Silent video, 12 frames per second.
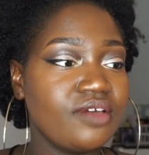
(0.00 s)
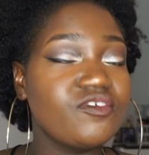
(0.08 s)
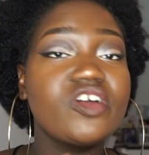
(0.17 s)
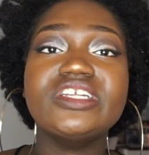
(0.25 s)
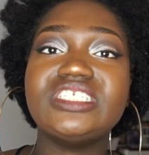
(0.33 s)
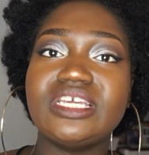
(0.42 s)

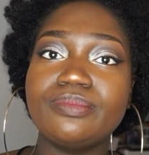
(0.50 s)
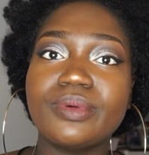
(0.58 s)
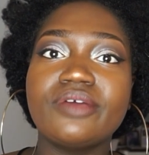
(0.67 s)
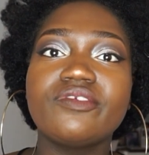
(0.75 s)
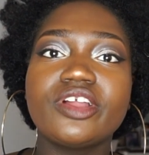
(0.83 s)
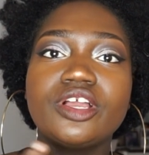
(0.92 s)
very deep
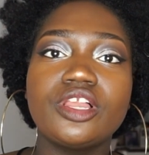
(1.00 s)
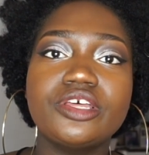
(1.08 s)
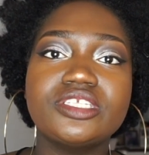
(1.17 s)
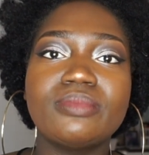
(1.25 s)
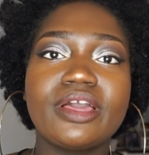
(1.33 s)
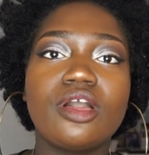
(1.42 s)
and very
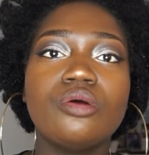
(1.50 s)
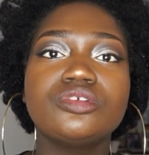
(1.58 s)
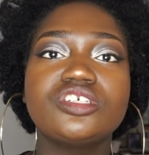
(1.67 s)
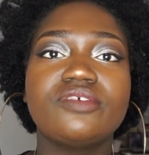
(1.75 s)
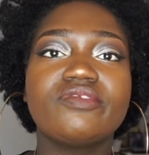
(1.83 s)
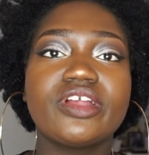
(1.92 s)
close to my
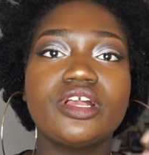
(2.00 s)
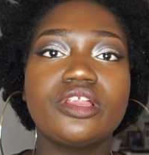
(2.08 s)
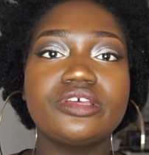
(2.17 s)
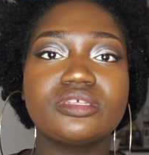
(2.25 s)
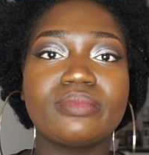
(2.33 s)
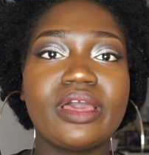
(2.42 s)
culture and very
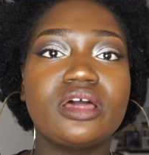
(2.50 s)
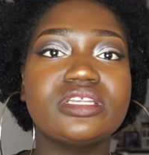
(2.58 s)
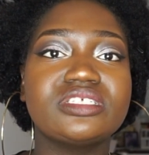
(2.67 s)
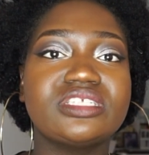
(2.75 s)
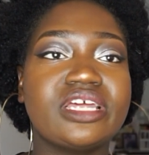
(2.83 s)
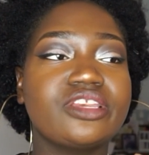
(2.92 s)
close to my
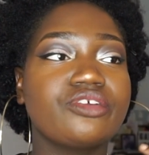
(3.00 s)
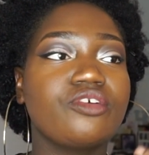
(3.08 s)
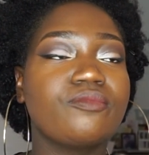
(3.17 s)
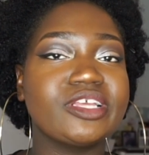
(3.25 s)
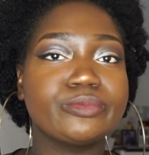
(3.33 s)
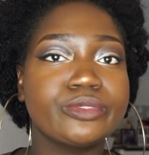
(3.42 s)
understanding
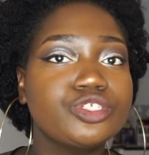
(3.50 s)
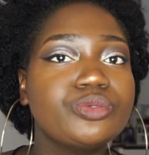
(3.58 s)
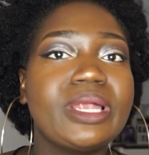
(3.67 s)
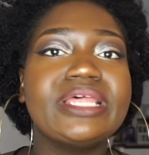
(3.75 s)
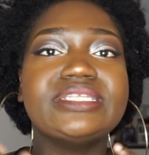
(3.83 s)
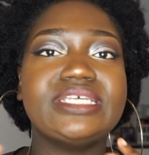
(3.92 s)
of my
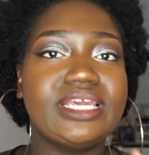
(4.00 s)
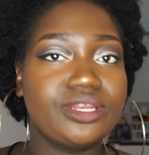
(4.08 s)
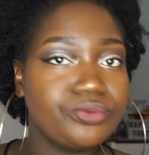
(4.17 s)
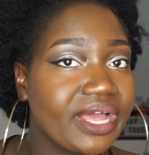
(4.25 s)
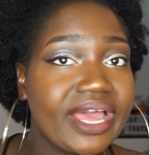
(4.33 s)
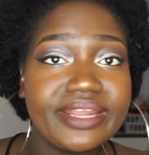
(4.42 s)
spirituality and
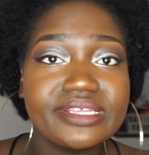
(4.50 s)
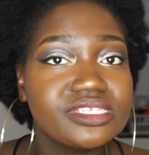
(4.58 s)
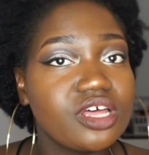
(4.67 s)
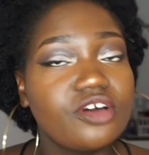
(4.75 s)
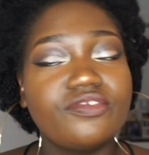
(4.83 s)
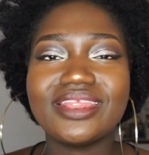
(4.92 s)
all that kind of
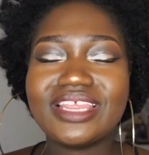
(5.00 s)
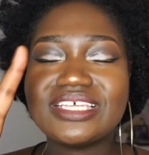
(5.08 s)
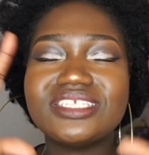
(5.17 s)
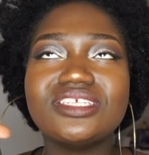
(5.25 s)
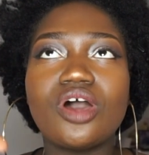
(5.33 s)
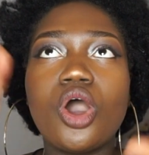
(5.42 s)
stuff.
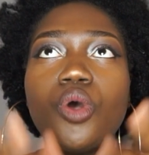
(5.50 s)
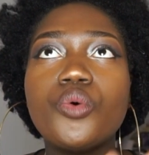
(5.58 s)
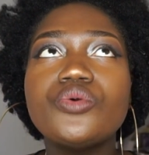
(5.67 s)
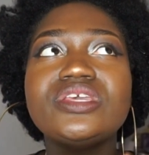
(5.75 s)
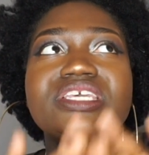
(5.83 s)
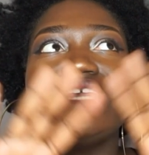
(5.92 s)
This
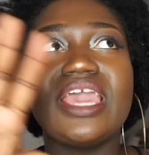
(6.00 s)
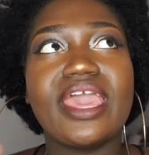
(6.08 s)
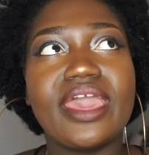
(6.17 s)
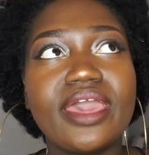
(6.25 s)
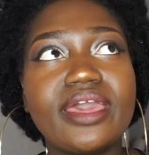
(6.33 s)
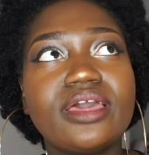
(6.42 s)
whole
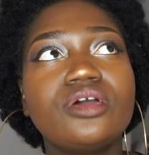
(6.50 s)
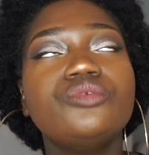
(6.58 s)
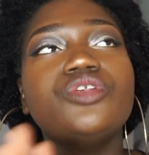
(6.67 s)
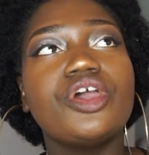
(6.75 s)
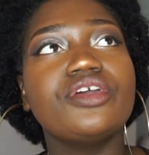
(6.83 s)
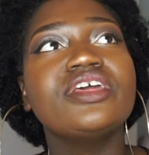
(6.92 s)
year,
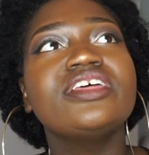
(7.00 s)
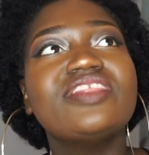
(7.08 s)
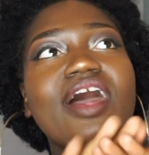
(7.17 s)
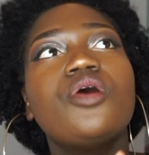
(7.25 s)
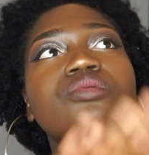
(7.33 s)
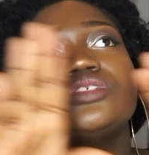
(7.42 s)
no,
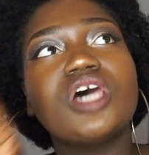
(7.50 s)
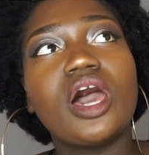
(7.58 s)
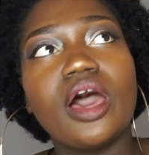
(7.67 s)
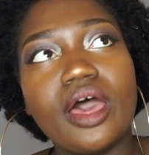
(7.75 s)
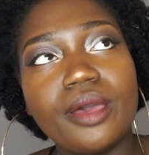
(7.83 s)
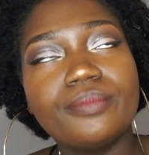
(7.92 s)
that whole
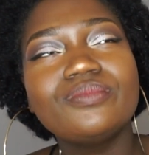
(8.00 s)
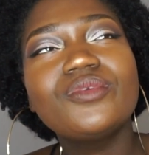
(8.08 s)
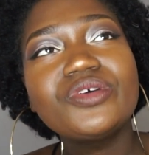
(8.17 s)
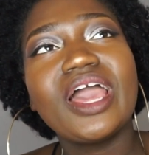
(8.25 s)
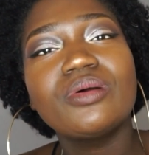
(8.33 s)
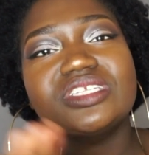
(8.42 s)
term,
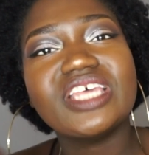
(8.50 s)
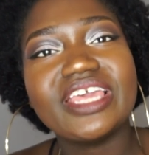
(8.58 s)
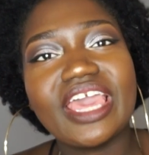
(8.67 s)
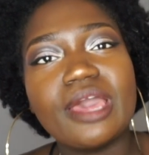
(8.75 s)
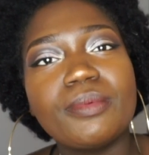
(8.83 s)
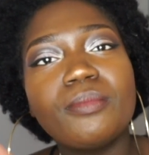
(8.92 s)
well, yeah, I would say
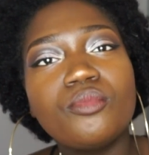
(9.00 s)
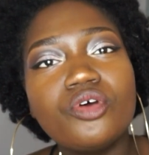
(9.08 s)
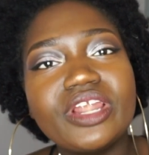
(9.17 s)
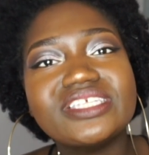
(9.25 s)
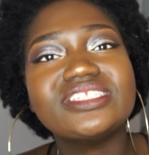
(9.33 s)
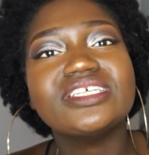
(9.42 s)
yeah, but more
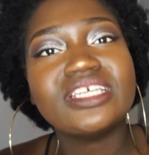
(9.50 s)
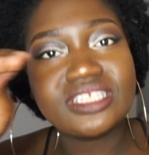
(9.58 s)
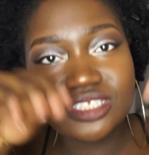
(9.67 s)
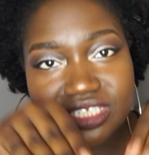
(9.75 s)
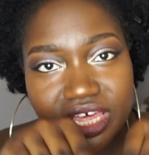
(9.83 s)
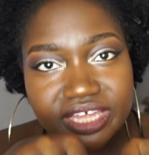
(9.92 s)
or less
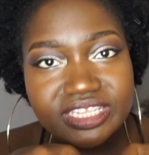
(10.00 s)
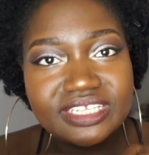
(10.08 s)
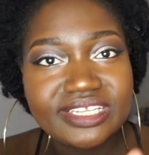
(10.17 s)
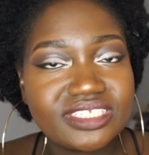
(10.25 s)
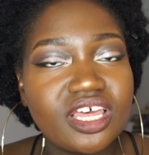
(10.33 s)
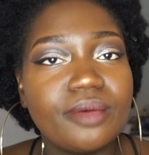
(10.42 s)
inserted in
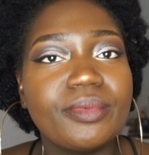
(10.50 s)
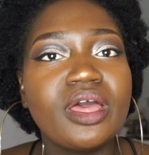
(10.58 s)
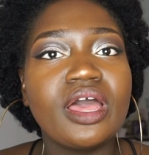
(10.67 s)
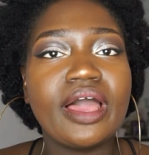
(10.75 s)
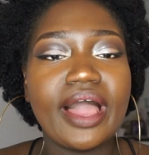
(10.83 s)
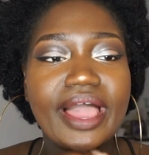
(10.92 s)
this term,
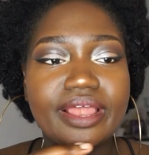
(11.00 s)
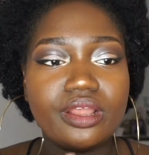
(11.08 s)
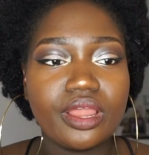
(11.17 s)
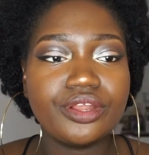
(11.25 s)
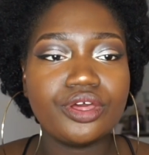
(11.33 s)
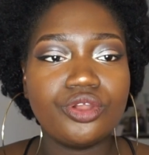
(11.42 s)
I
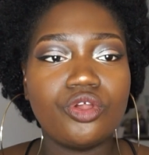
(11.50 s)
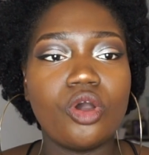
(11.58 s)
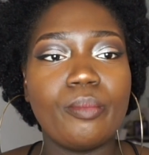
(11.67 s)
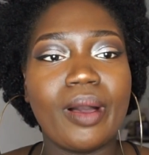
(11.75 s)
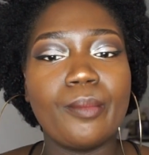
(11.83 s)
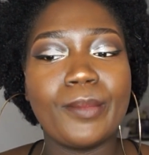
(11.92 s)
learned a
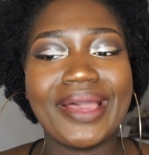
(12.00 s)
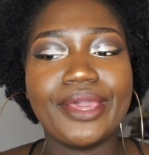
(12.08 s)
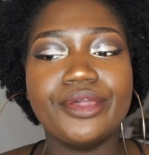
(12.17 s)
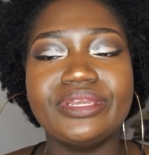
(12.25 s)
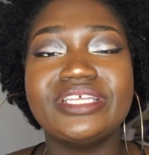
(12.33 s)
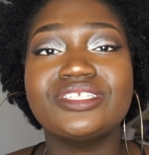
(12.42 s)
lot about my
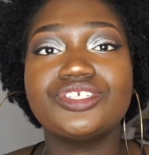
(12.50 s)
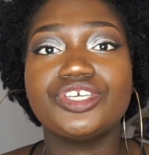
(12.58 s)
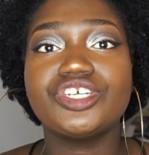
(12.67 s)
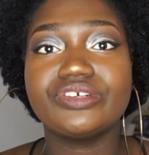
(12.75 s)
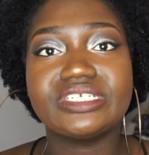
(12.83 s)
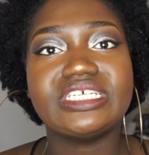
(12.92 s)
own
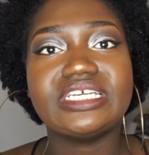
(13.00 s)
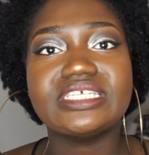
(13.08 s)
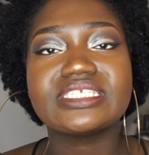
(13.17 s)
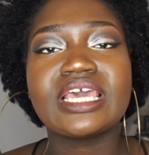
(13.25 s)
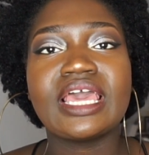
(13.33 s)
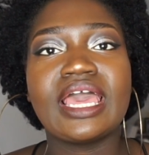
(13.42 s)

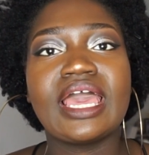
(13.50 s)
insecurities.